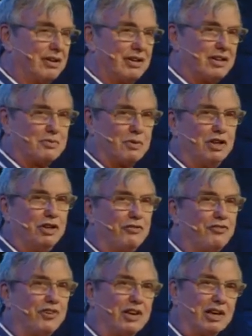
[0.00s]
as when you
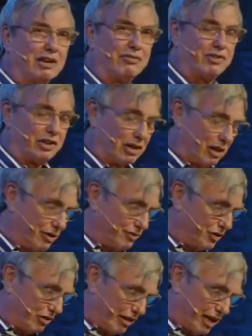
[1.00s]
forgive and love
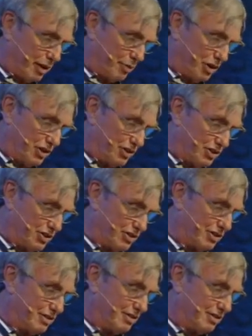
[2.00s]
your enemies.